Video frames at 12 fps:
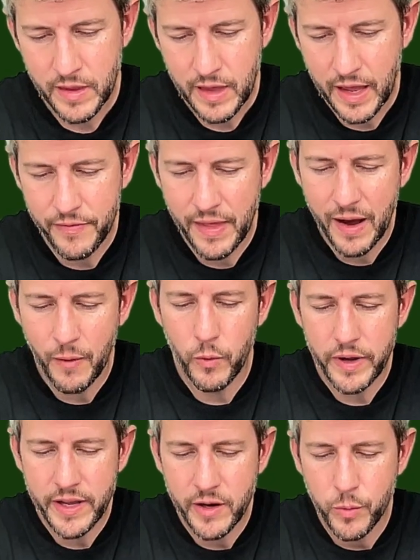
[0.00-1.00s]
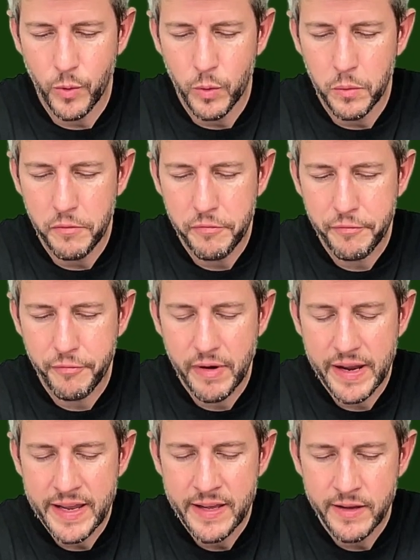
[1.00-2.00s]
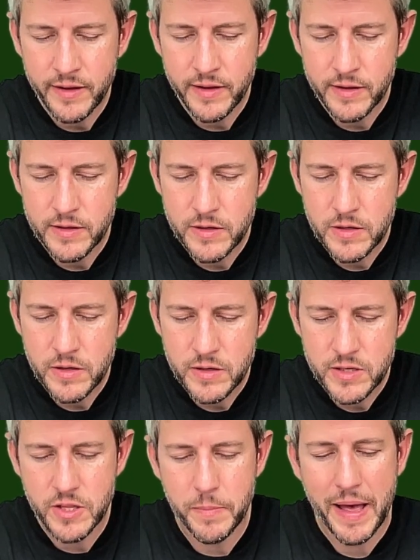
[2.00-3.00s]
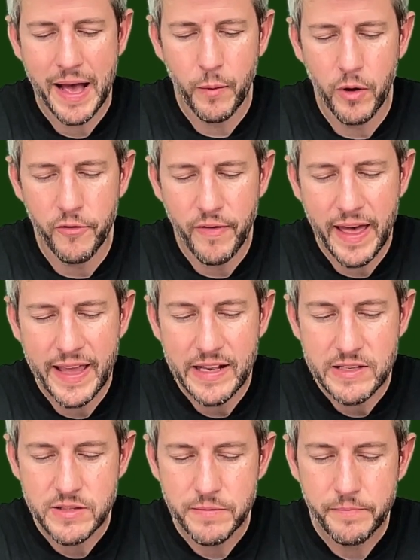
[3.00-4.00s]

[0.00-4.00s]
and that will equal 3 to the power of 8,